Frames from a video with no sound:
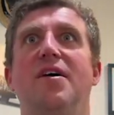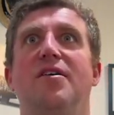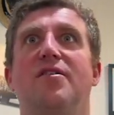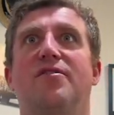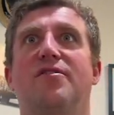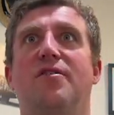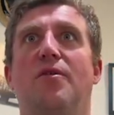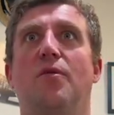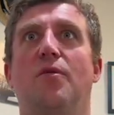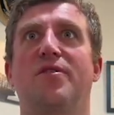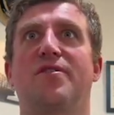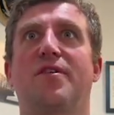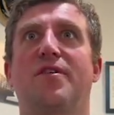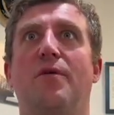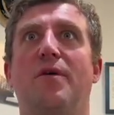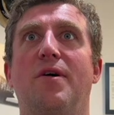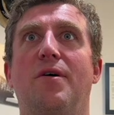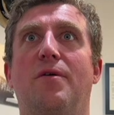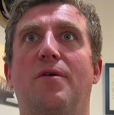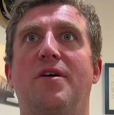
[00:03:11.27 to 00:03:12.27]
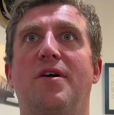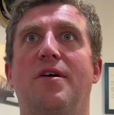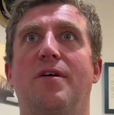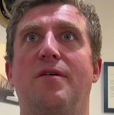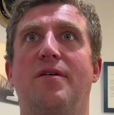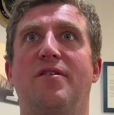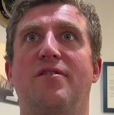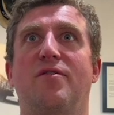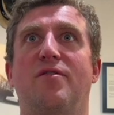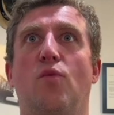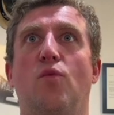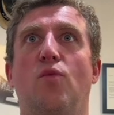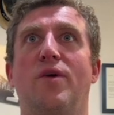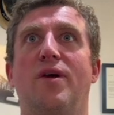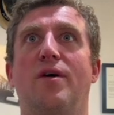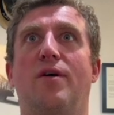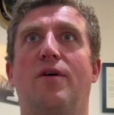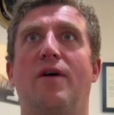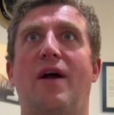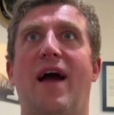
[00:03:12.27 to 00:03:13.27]
So what's going on here is
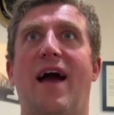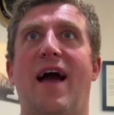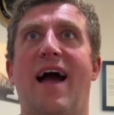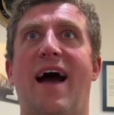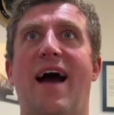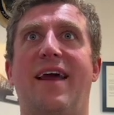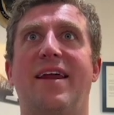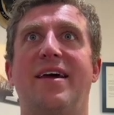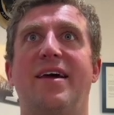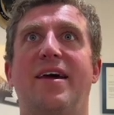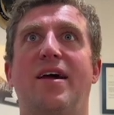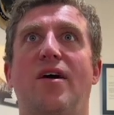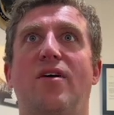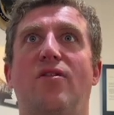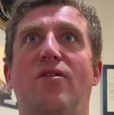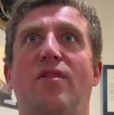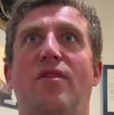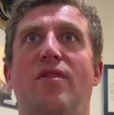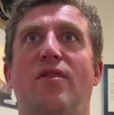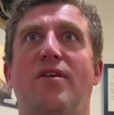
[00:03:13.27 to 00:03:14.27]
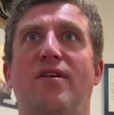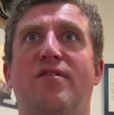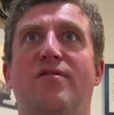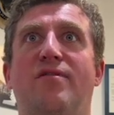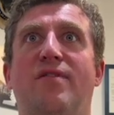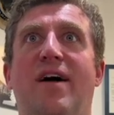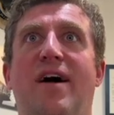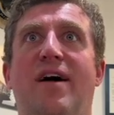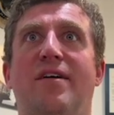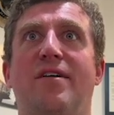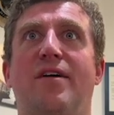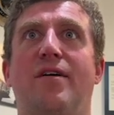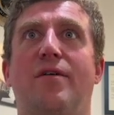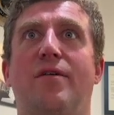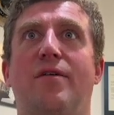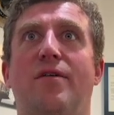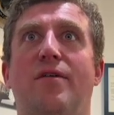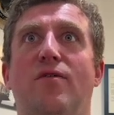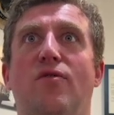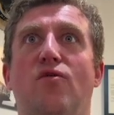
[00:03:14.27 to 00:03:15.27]
we are adding this
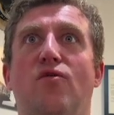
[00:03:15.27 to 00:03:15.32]
value